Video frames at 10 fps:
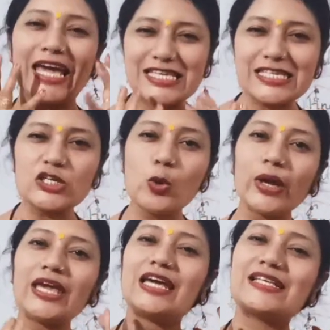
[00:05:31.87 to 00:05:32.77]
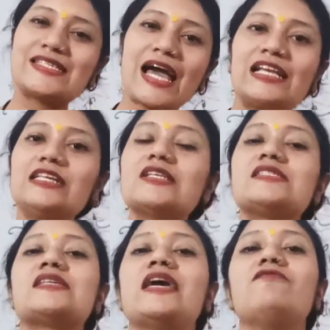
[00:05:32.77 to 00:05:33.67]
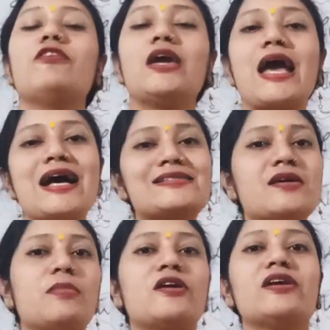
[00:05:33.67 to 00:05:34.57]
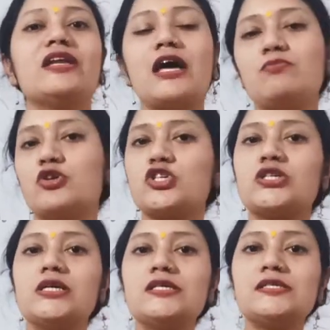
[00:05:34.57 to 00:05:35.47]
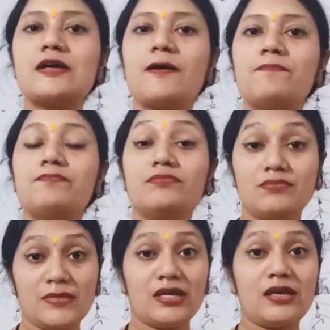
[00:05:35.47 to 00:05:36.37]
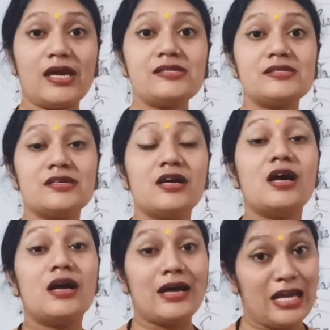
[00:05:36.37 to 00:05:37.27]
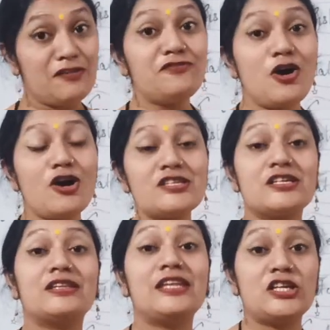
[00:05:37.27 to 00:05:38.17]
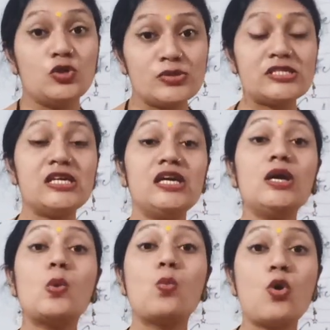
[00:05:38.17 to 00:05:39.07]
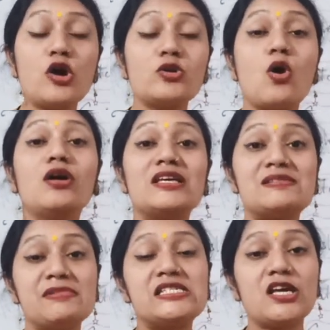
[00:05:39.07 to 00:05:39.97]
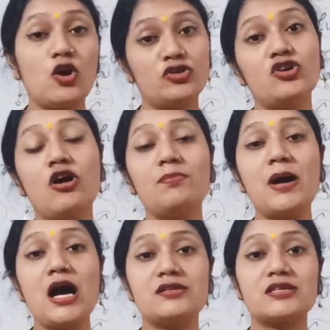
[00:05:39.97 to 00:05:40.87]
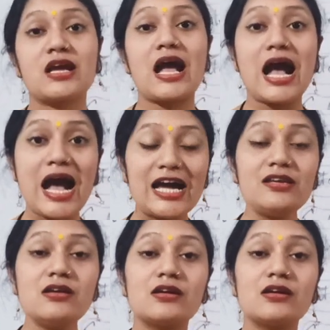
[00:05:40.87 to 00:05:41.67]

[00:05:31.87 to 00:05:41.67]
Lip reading: is it going exactly the same way as the American and Britishers? Yes. If not, then you see what all is missing on your part and